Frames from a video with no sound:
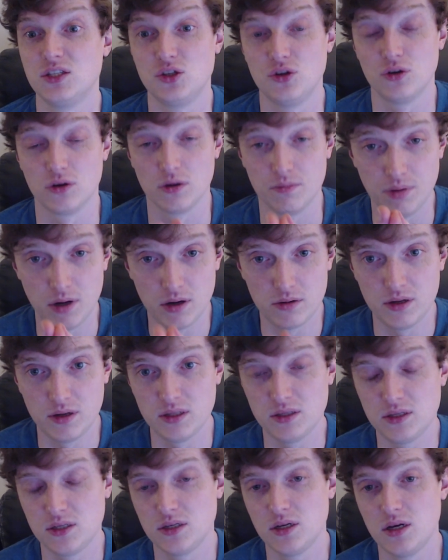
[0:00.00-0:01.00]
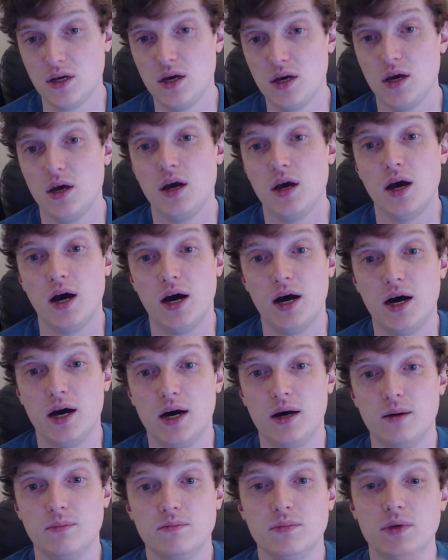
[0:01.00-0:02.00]
your opponents.
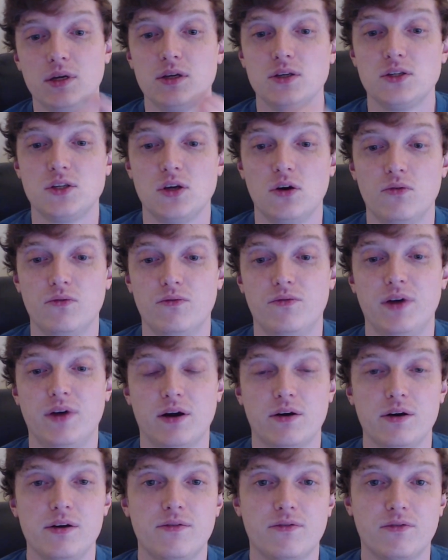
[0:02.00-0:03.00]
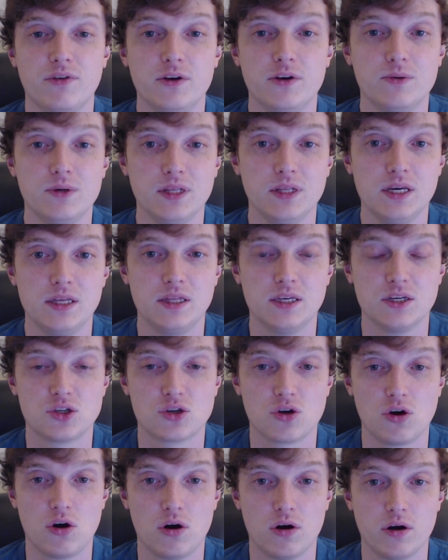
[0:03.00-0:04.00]
So very frequently this
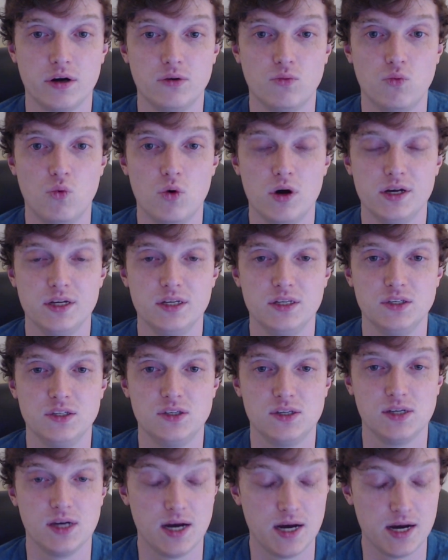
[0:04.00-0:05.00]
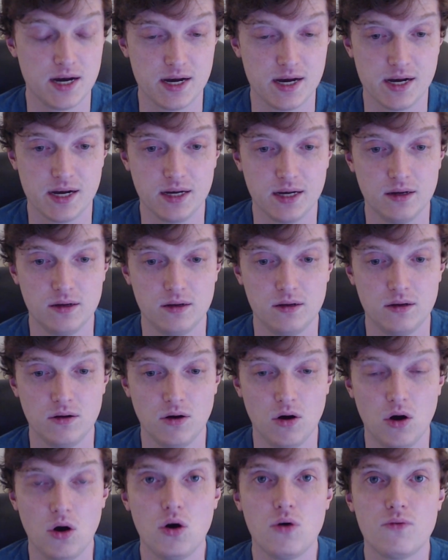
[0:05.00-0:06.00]
card was
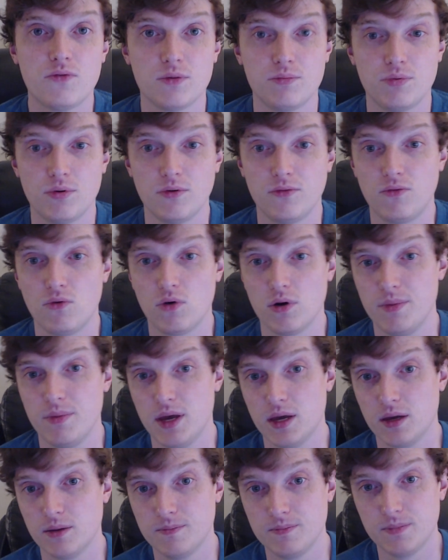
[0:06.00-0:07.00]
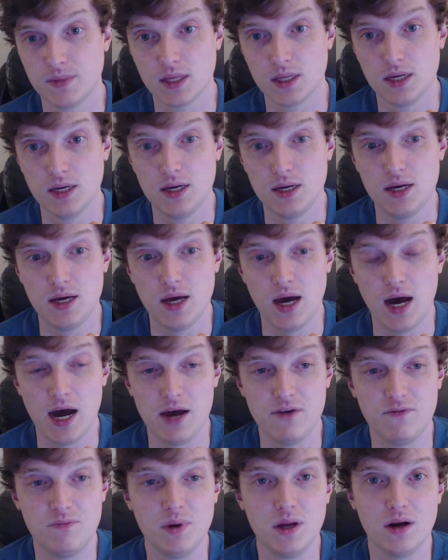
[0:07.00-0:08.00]
overperforming.
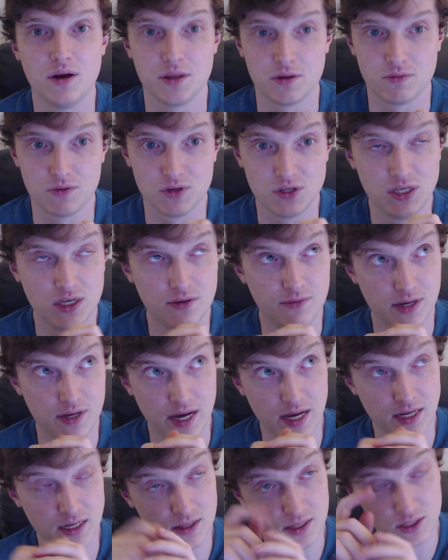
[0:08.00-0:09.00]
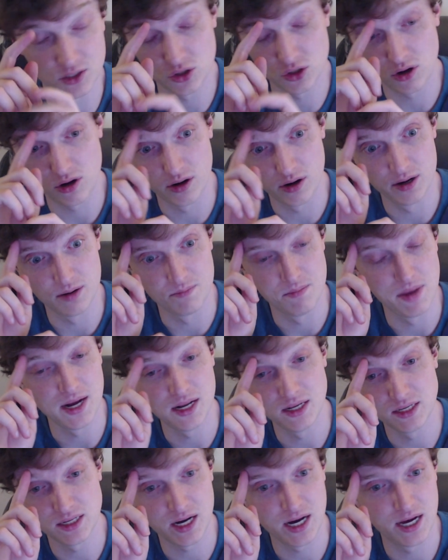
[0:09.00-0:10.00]
I've been on the receiving end of this card many
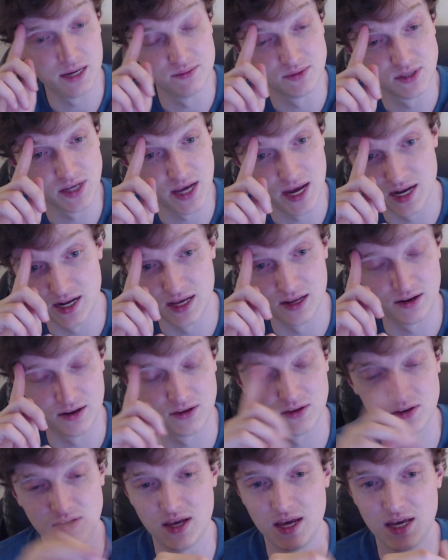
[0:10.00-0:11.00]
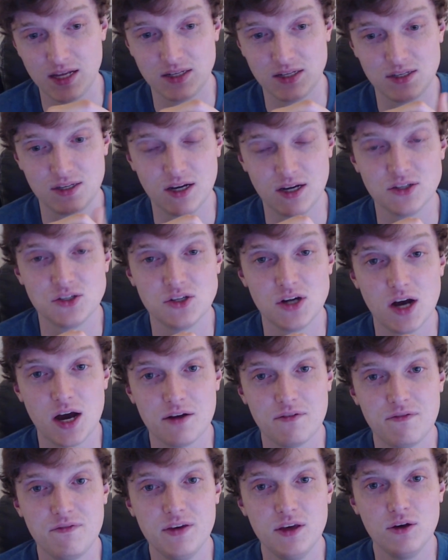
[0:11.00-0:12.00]
times, and it does not
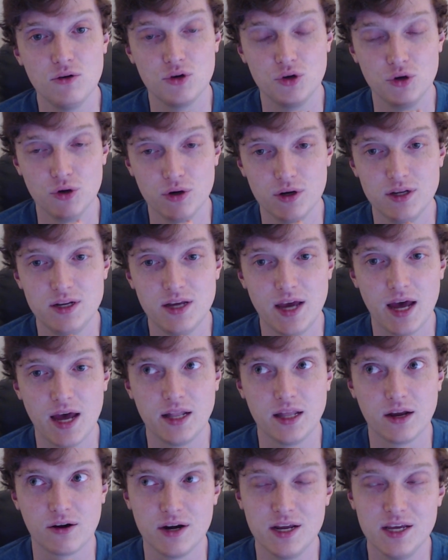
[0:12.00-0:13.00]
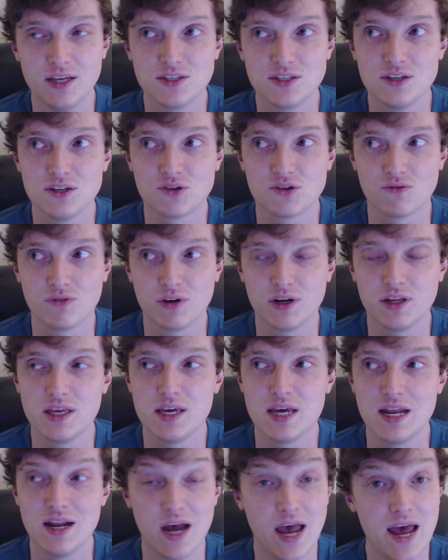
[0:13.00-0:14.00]
feel good, and there isn't
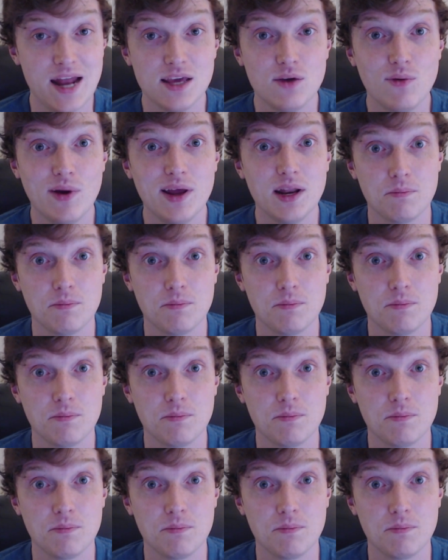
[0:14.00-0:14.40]
really any way to